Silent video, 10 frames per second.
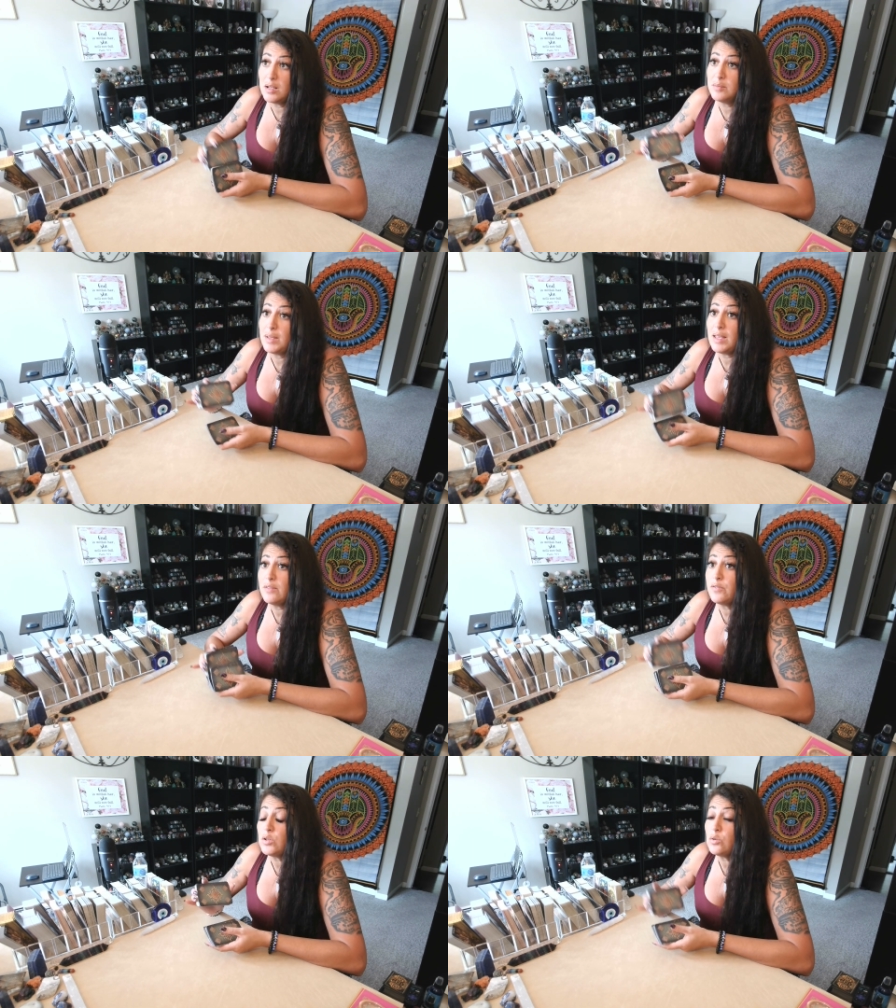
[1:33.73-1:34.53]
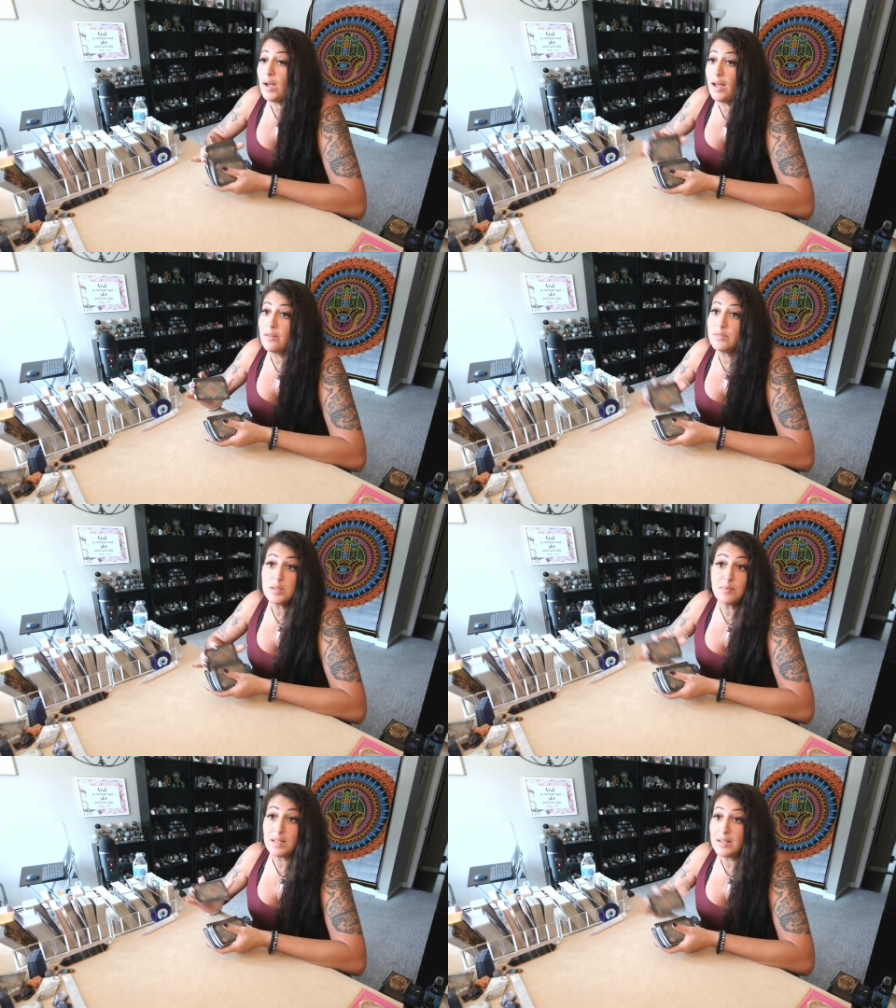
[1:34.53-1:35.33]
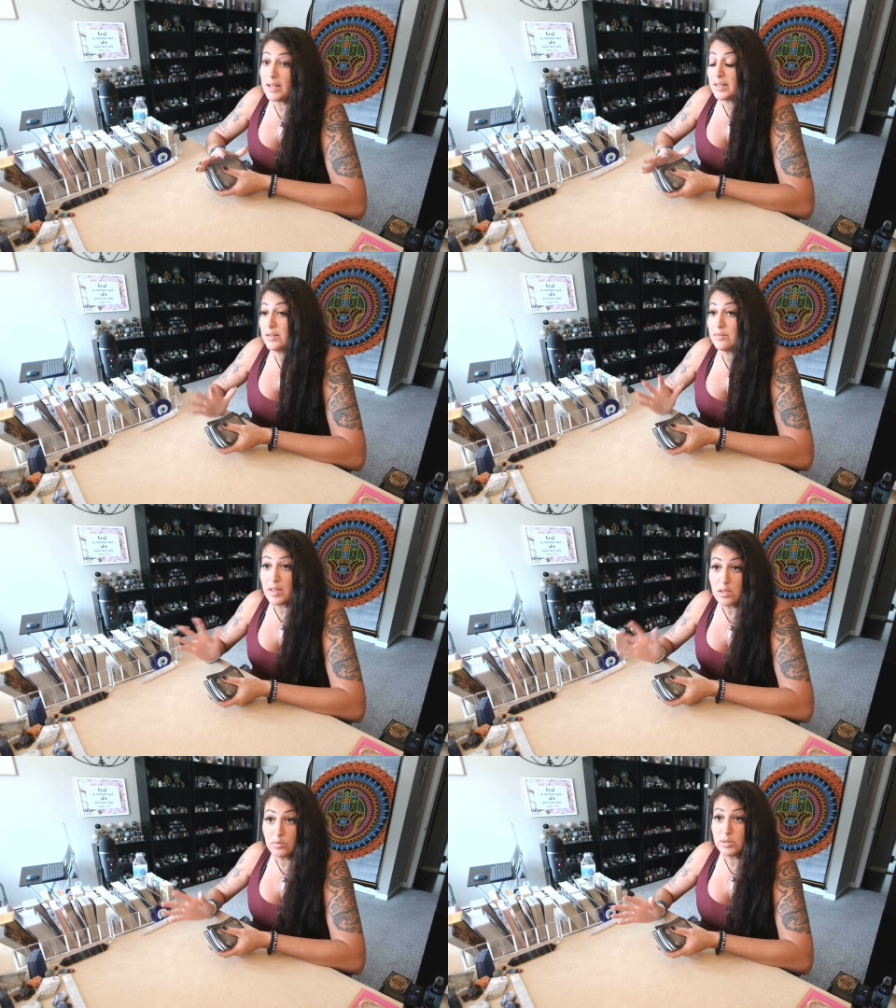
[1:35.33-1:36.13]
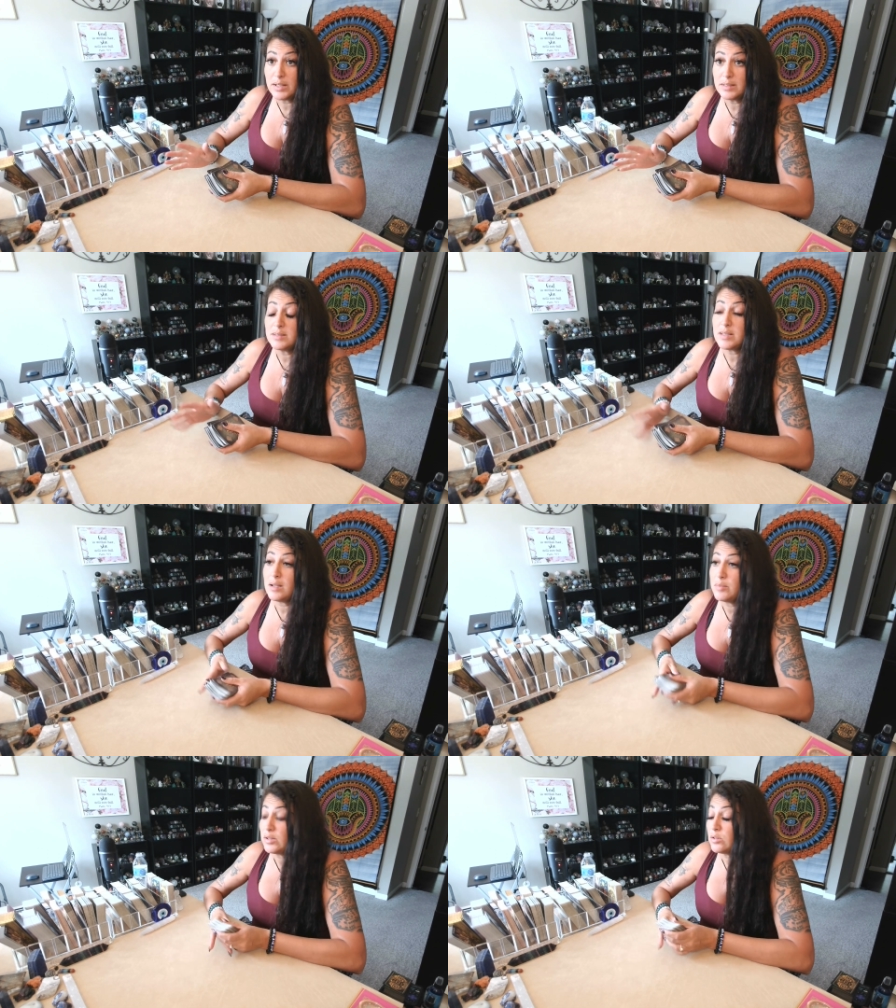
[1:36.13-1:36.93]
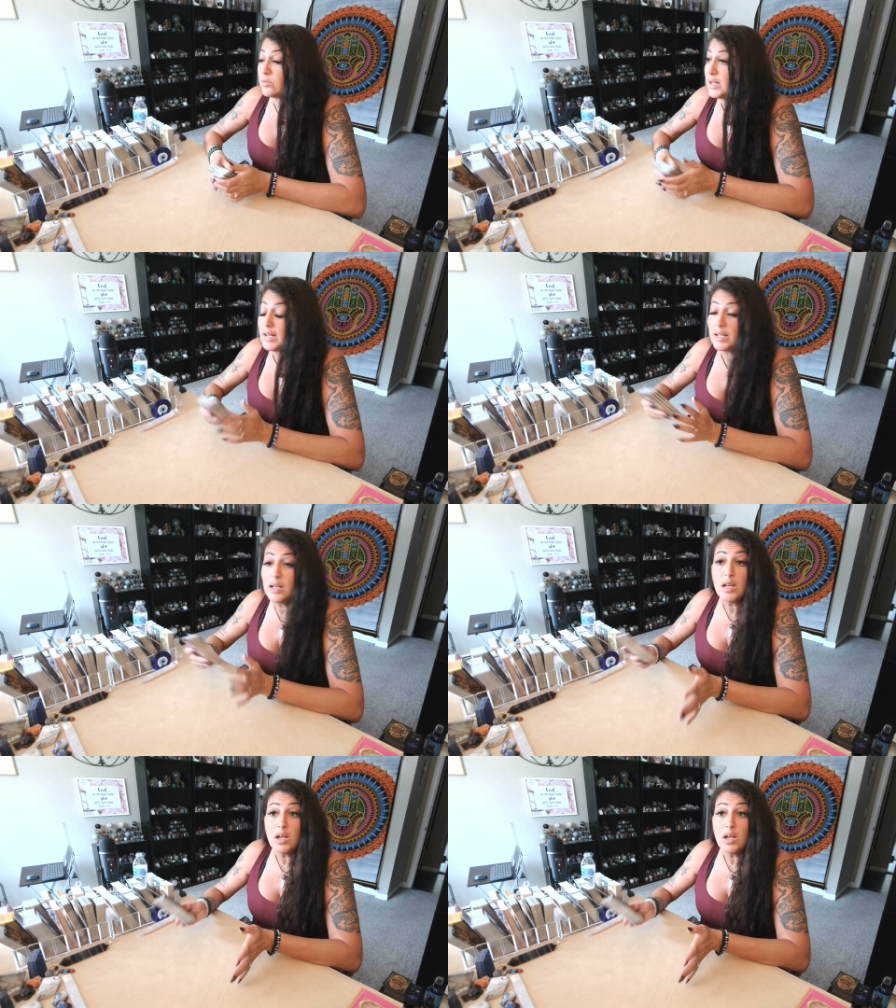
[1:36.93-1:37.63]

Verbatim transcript: um, if you have something negative that you would like to say about the reading,